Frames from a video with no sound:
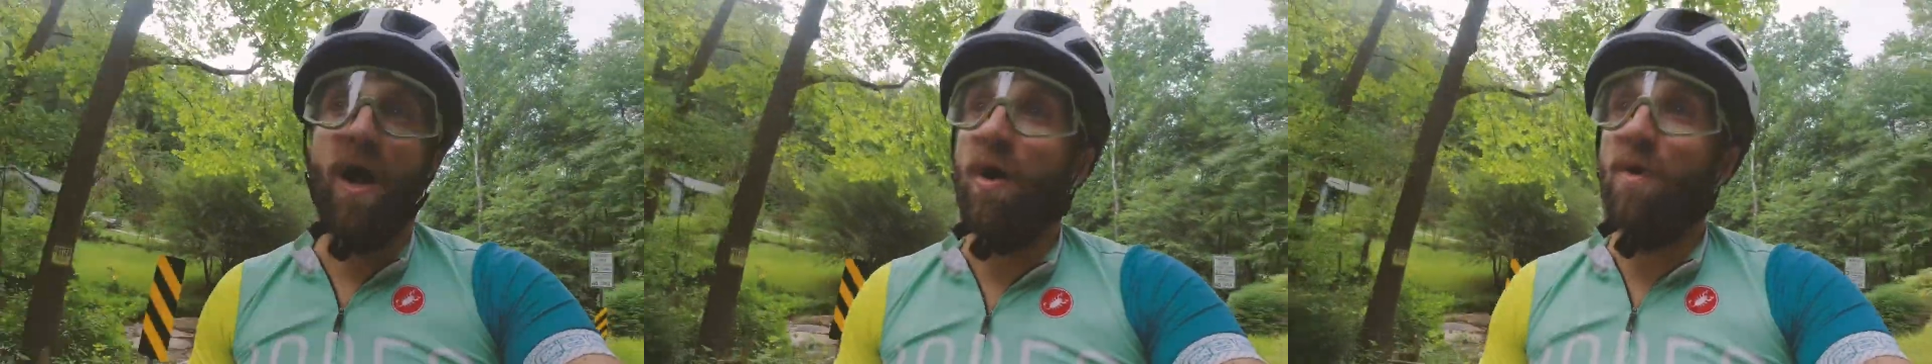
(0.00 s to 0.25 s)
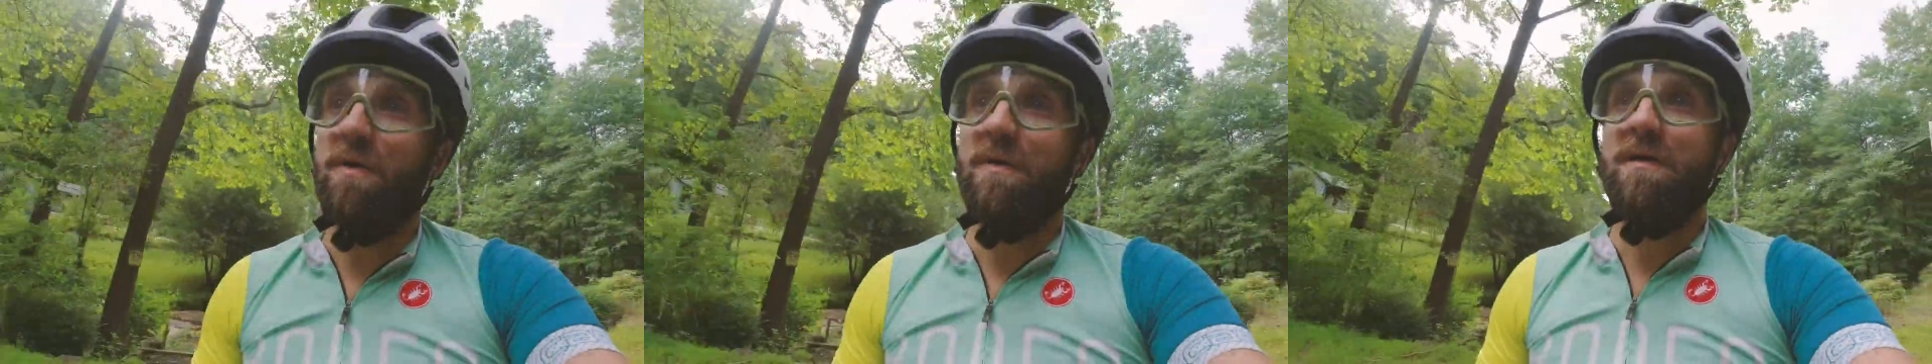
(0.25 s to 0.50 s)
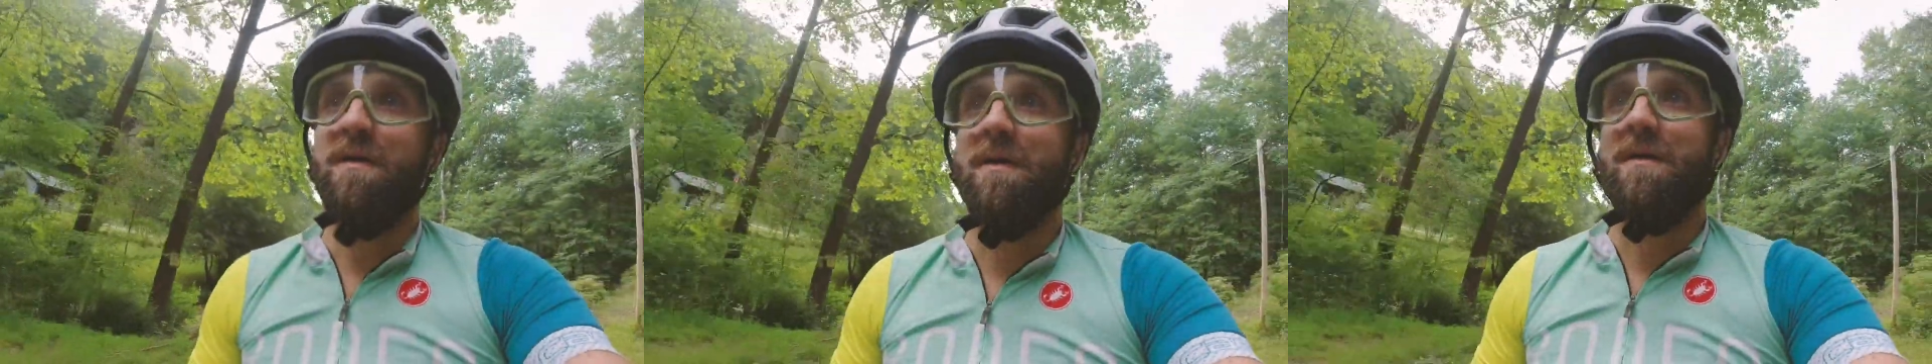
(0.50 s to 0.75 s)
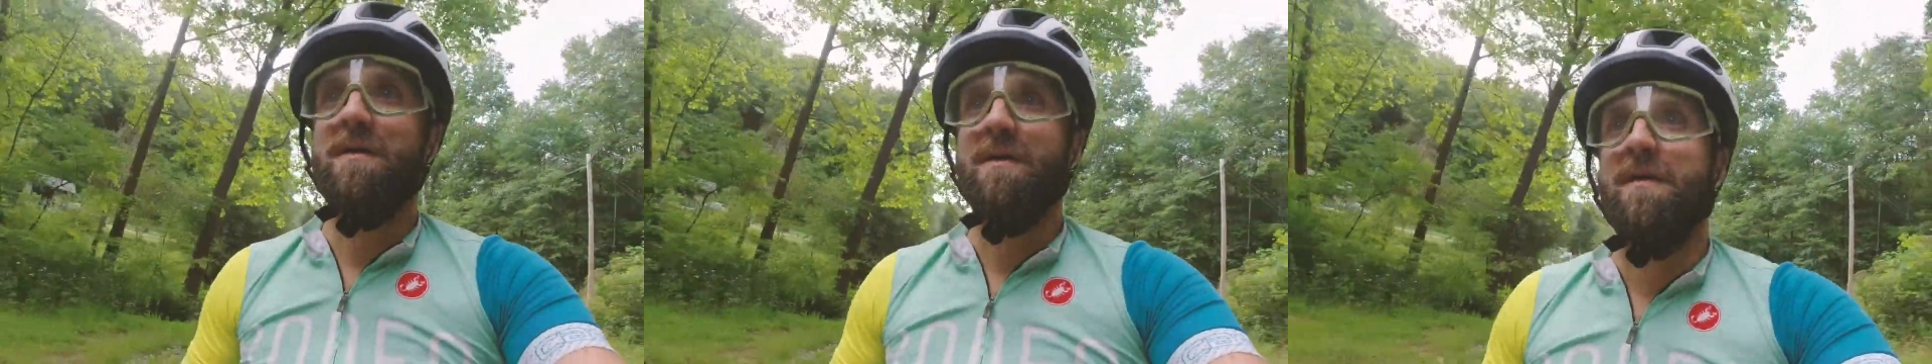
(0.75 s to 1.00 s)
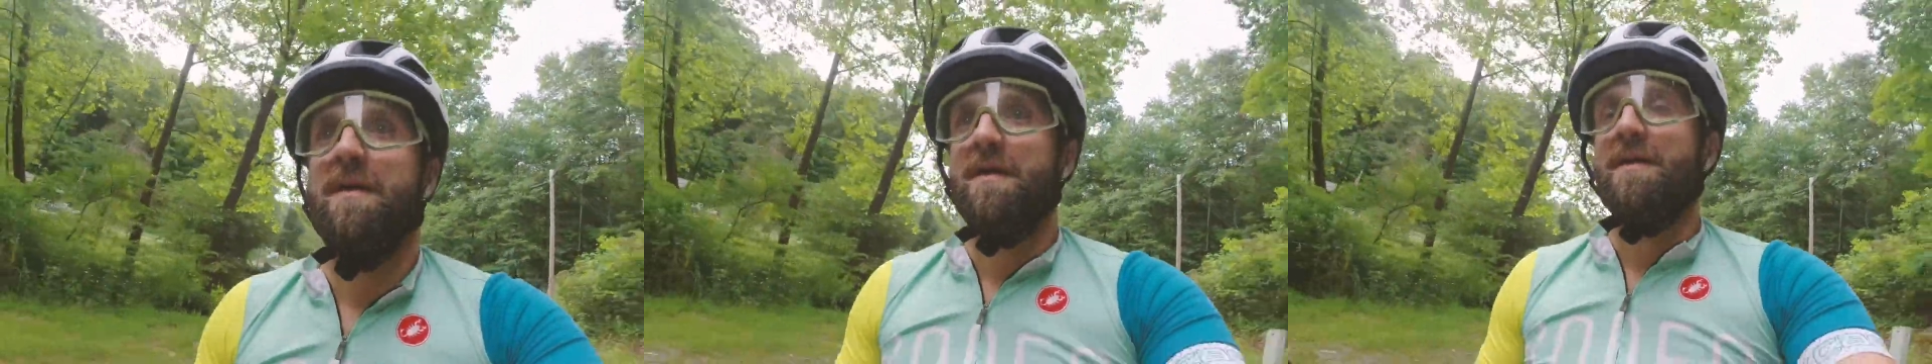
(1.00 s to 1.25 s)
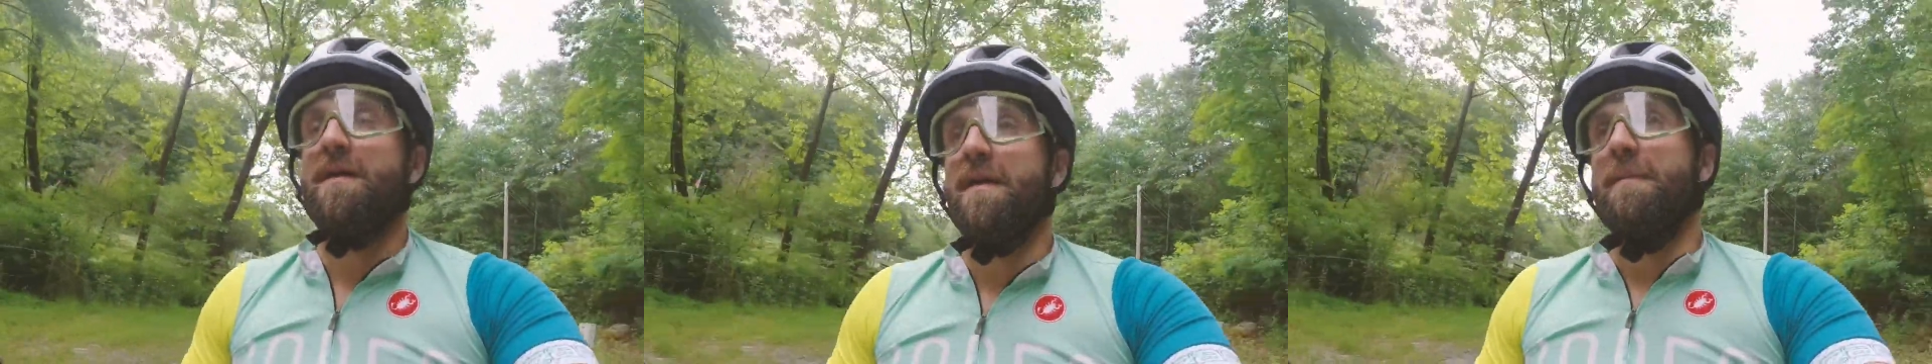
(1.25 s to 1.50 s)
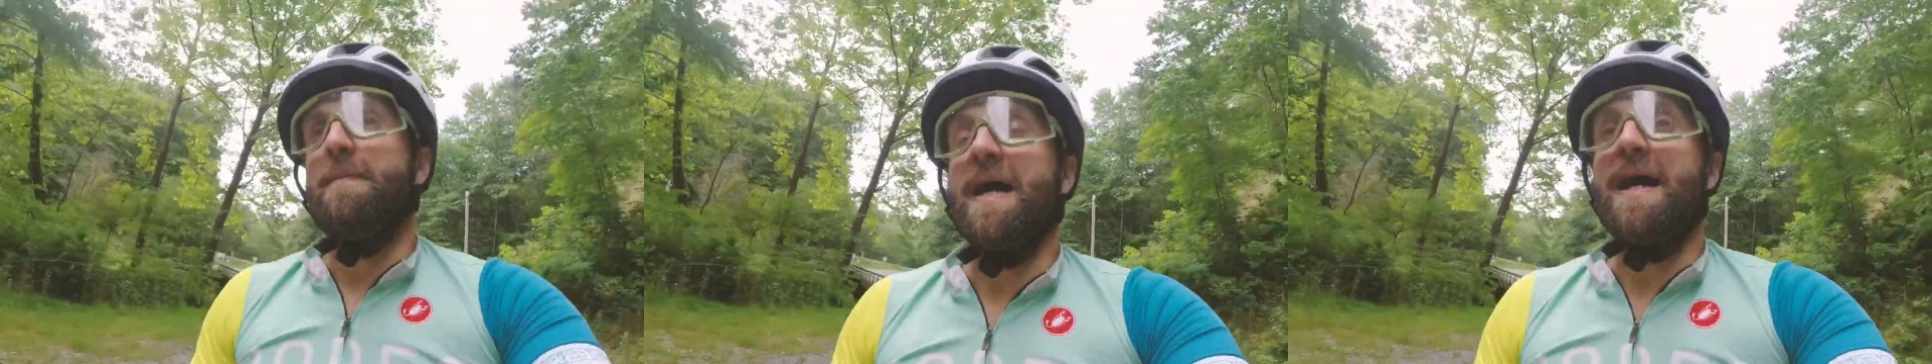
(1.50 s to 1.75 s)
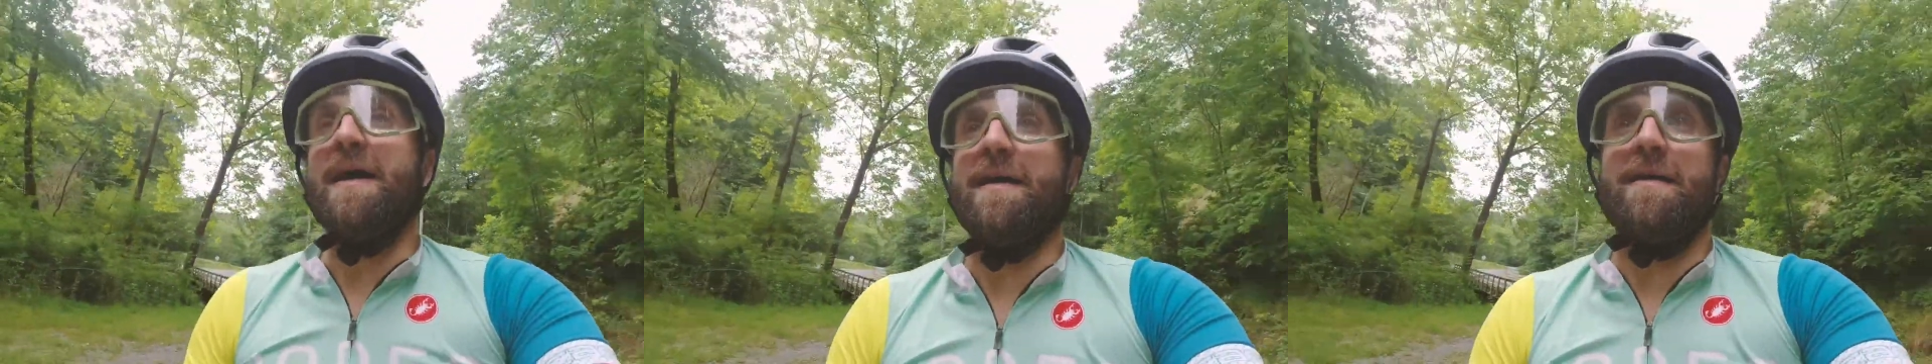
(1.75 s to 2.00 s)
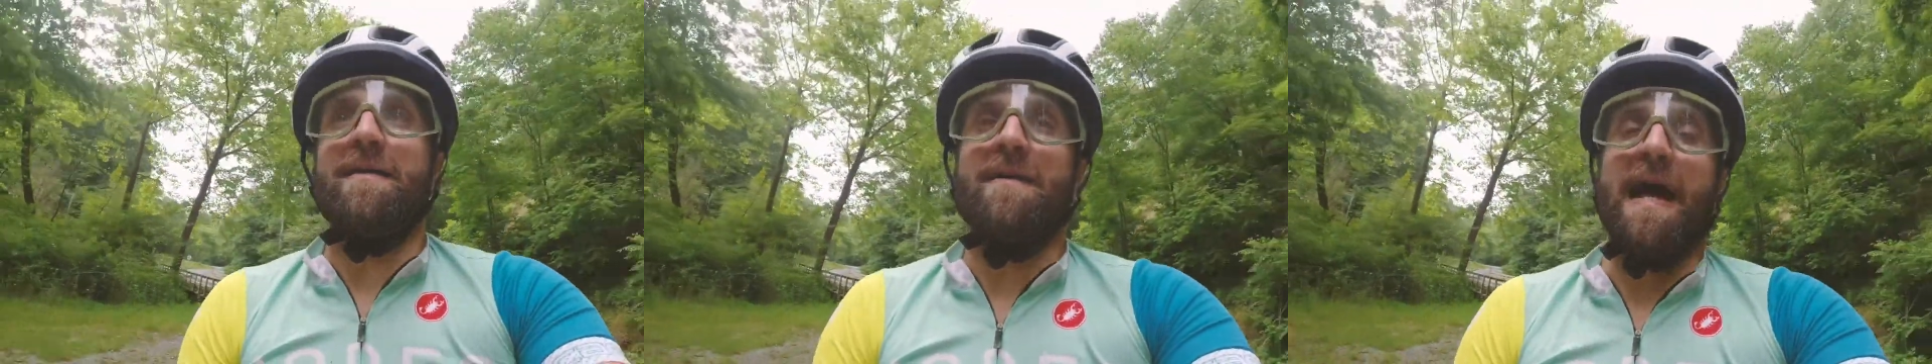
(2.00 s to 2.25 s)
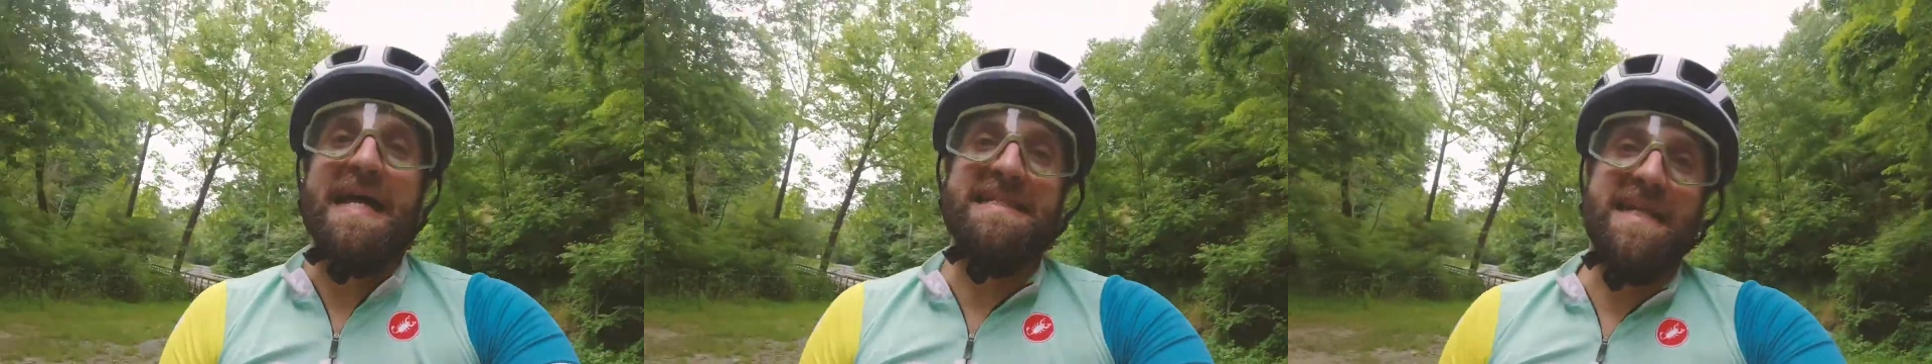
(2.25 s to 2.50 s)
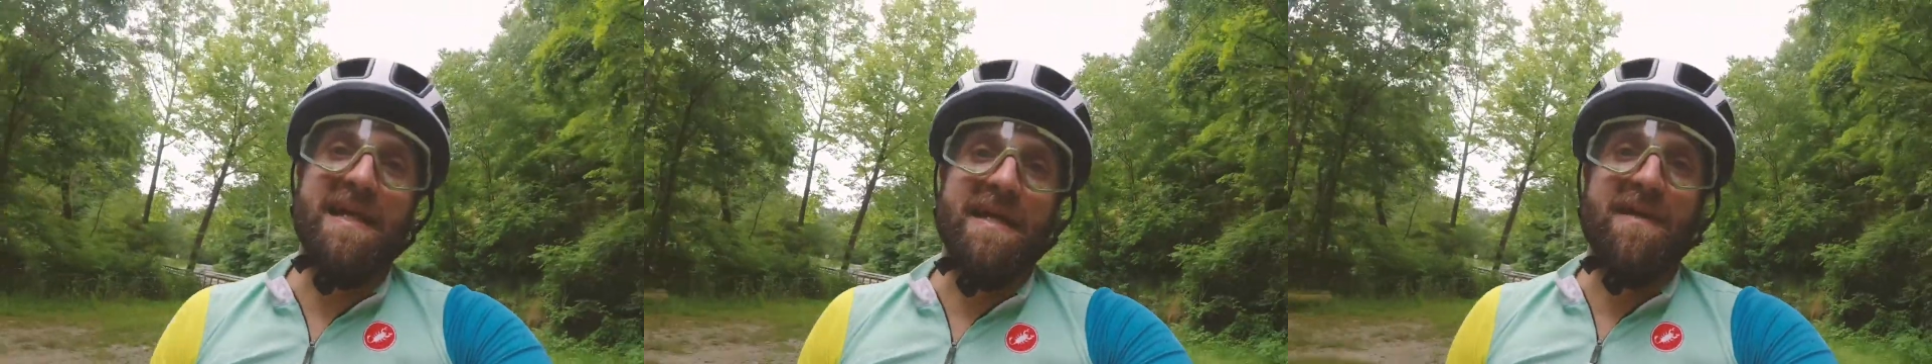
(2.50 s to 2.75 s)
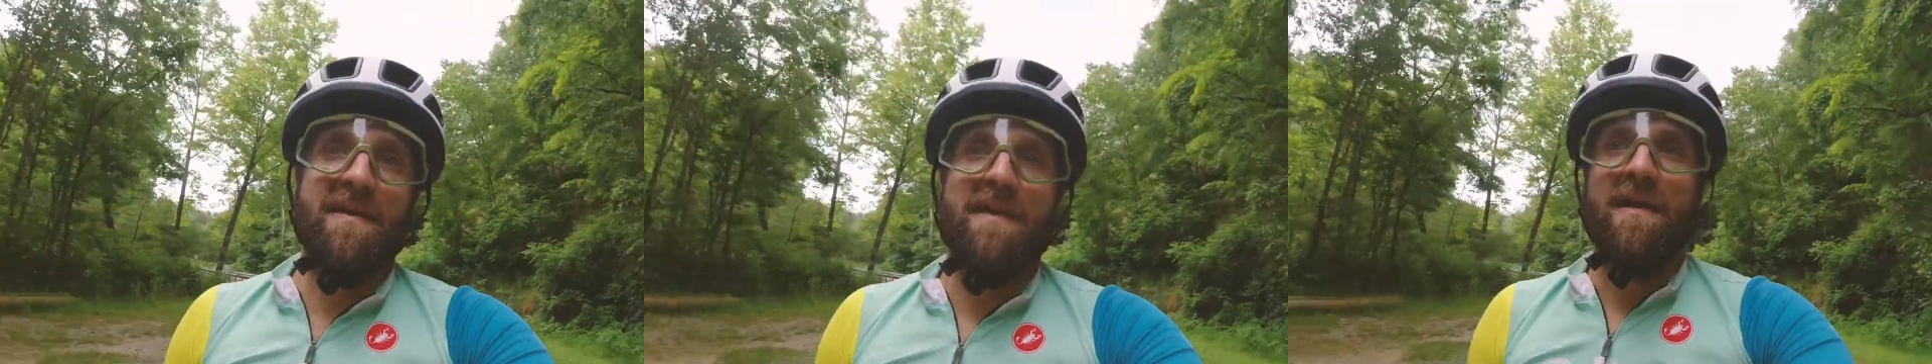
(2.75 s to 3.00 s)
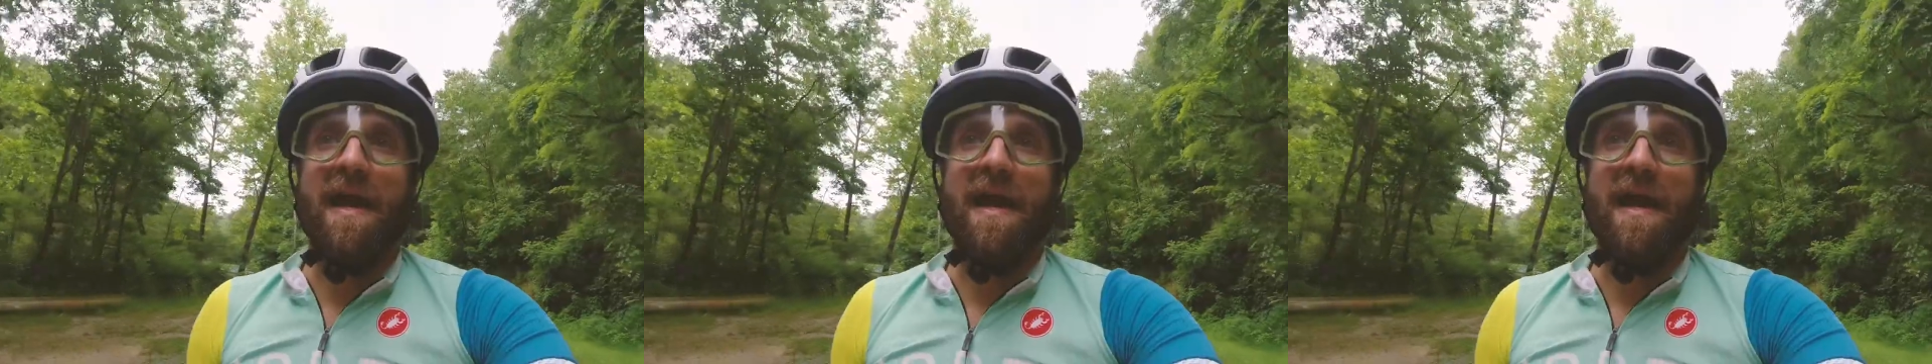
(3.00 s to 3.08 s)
No. But I did.